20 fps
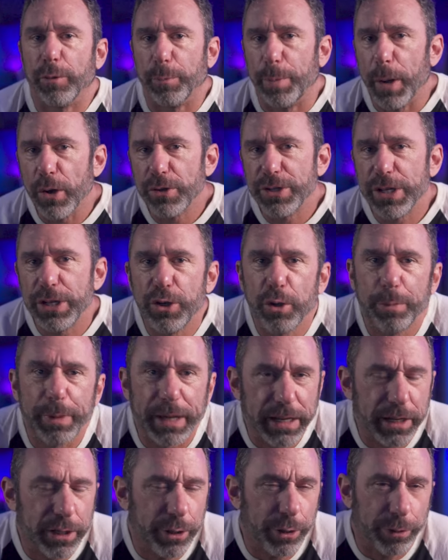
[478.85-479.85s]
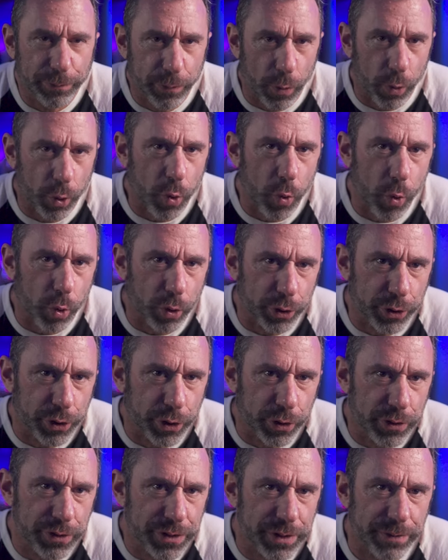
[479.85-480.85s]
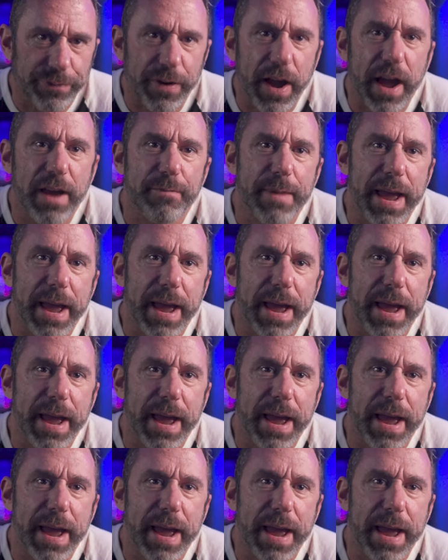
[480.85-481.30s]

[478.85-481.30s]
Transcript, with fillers: For posing, you'll be hitting your four quarter turns and five